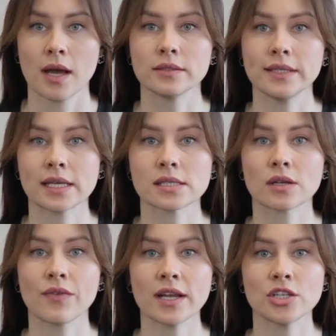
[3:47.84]

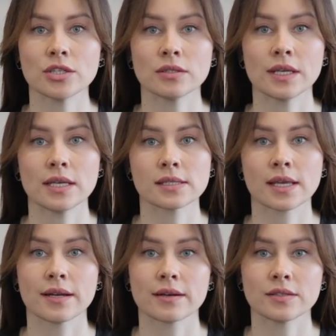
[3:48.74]
Next question is
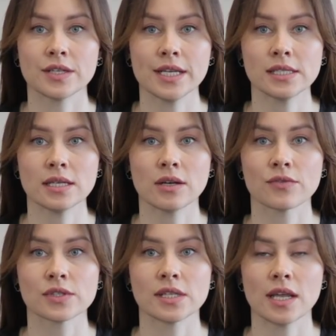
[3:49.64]
characteristic
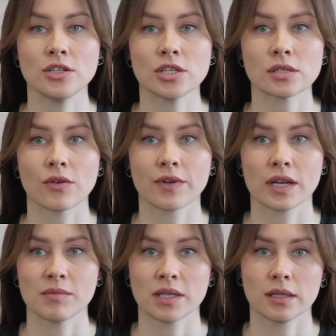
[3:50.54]
of stages of
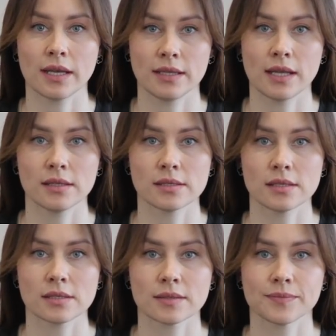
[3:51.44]
criminal
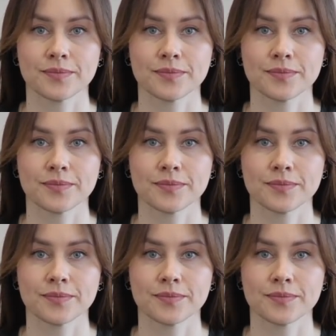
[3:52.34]
analysis.